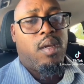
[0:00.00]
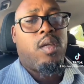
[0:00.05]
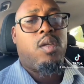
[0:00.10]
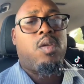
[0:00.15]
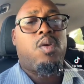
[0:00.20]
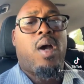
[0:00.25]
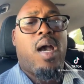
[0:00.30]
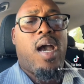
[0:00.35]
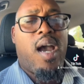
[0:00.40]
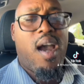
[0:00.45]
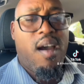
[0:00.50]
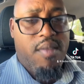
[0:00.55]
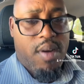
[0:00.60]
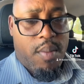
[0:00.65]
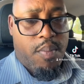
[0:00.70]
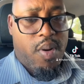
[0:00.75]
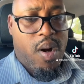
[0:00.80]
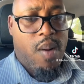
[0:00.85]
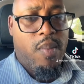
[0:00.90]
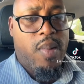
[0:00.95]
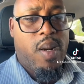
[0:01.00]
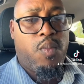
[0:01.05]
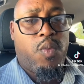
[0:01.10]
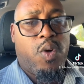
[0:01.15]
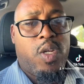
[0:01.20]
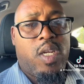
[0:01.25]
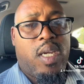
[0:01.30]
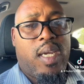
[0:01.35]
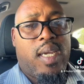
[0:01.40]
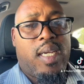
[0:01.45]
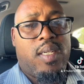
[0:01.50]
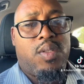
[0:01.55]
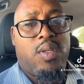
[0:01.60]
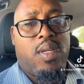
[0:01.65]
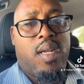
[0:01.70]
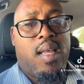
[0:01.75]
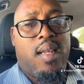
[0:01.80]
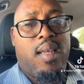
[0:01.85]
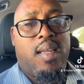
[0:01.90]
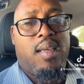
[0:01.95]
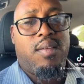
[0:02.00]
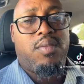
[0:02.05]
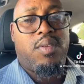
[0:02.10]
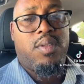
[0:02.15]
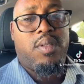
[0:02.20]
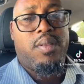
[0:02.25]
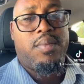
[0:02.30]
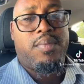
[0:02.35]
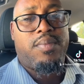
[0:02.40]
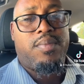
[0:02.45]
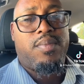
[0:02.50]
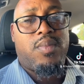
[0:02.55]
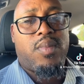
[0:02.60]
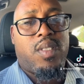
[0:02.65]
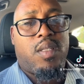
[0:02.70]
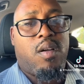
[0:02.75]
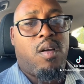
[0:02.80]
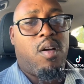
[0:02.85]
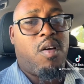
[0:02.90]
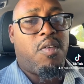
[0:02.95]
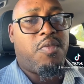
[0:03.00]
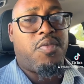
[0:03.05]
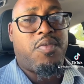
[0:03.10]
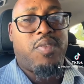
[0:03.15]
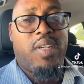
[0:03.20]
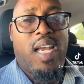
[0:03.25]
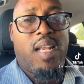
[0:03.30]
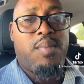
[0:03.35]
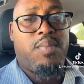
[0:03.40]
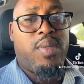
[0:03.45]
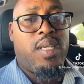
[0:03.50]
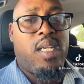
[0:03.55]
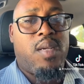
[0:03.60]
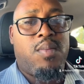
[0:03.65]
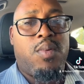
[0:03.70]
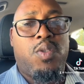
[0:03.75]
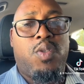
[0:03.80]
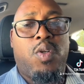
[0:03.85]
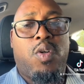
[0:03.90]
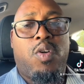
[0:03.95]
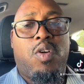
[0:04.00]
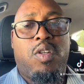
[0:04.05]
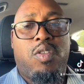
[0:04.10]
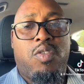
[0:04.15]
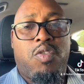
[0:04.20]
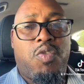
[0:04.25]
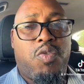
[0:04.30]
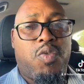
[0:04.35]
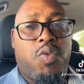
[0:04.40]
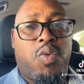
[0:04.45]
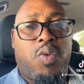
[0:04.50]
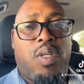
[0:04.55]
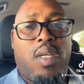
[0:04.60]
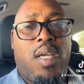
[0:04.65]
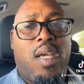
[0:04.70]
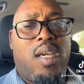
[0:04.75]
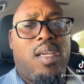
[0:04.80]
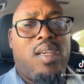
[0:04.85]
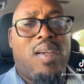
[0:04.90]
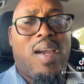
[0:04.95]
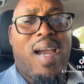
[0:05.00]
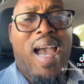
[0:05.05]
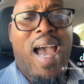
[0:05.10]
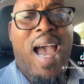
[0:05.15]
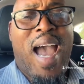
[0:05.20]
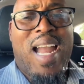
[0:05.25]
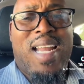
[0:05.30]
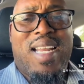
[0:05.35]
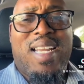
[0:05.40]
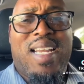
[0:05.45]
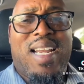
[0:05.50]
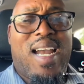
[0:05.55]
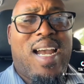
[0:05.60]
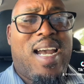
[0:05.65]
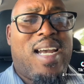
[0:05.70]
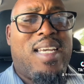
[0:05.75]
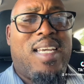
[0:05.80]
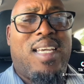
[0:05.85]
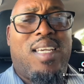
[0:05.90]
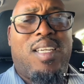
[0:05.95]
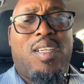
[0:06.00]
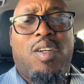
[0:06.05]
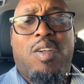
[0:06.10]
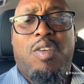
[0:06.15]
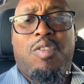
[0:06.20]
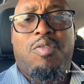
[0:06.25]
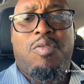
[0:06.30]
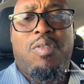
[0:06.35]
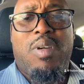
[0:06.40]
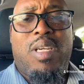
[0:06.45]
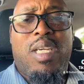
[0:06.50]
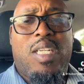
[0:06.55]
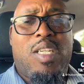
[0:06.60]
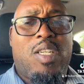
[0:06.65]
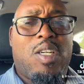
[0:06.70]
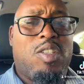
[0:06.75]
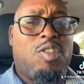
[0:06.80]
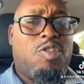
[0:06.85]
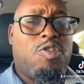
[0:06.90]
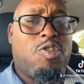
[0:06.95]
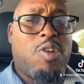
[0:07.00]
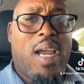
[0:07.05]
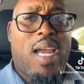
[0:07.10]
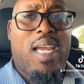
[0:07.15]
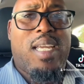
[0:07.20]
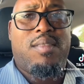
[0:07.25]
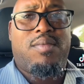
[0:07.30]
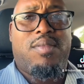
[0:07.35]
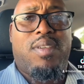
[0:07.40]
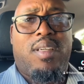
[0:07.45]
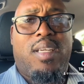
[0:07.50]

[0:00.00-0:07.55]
You have a problem when you get to that level of not being able to control your anger, your greed, your drive,